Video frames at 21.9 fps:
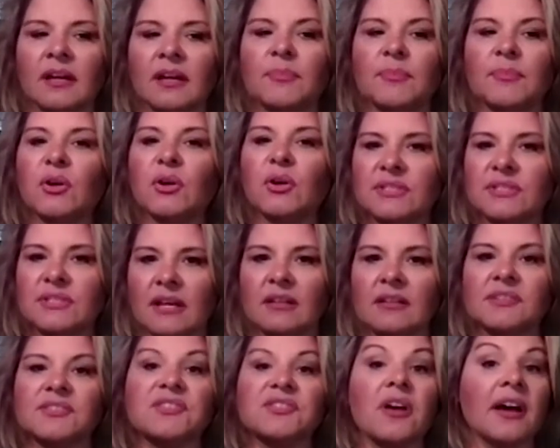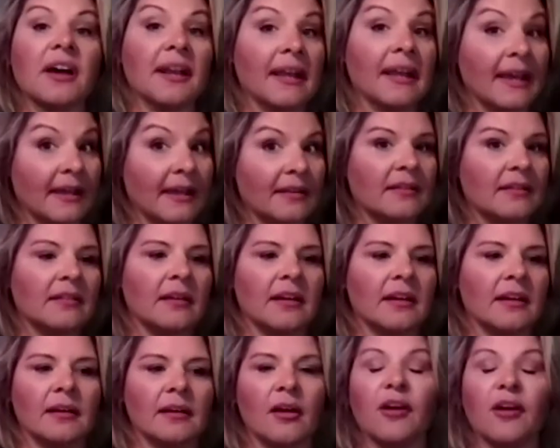The hotel is not at
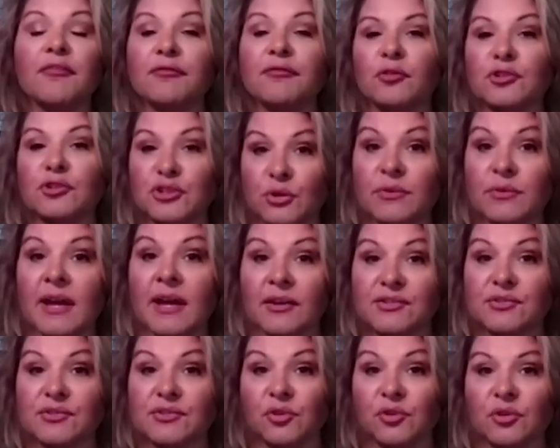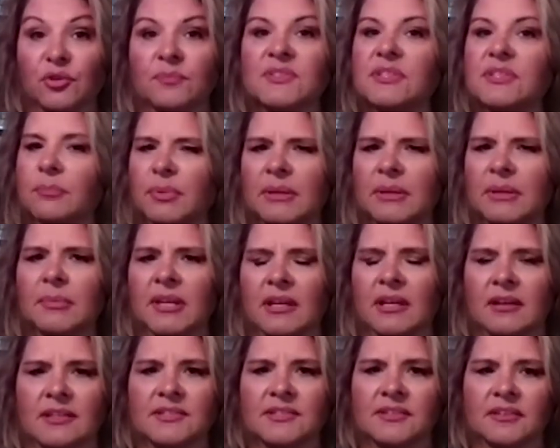our full 2,000 rooms simply
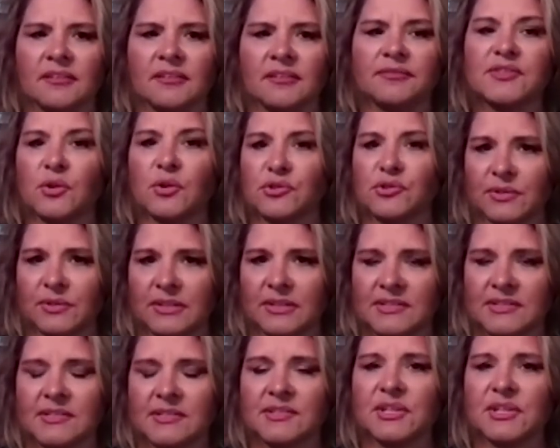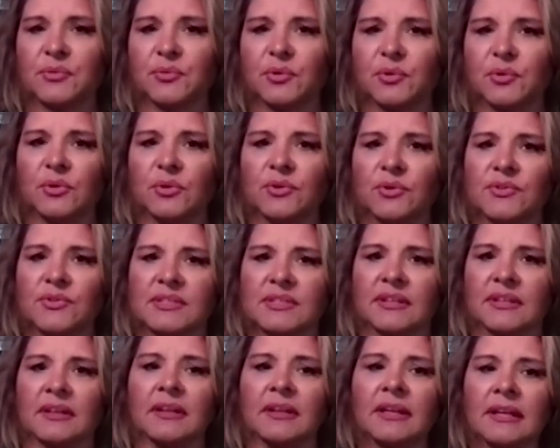because of social distancing rules
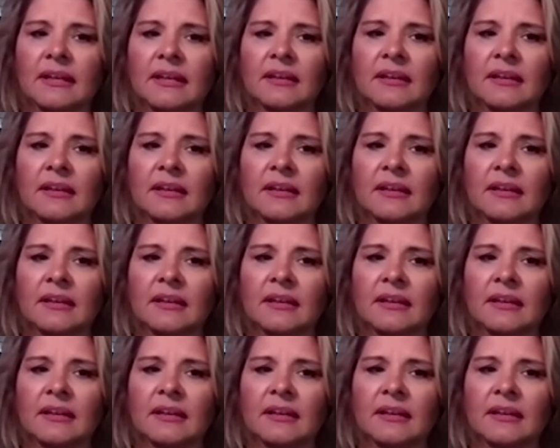and